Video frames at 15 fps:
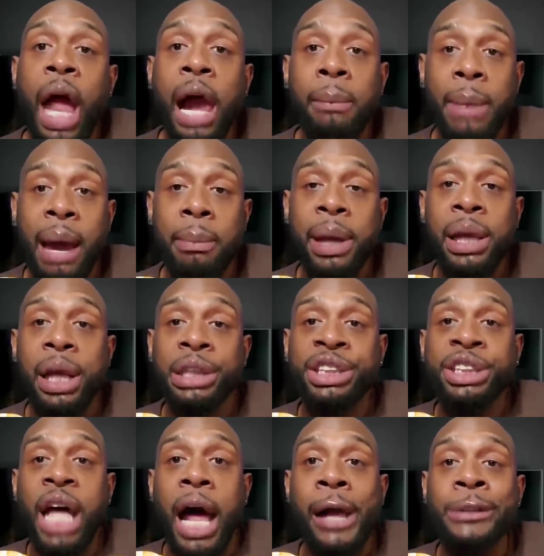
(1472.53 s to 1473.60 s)
And it might be a
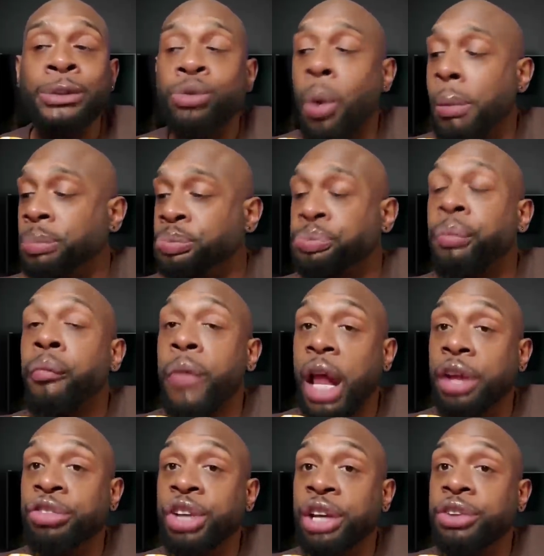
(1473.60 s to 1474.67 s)
little sour.
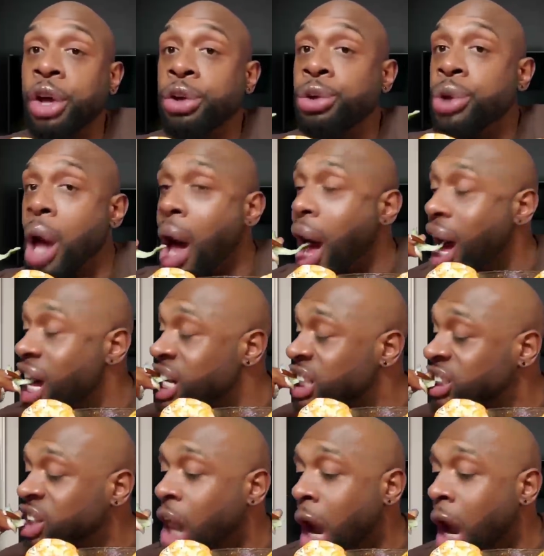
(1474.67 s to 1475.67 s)
Just so you know.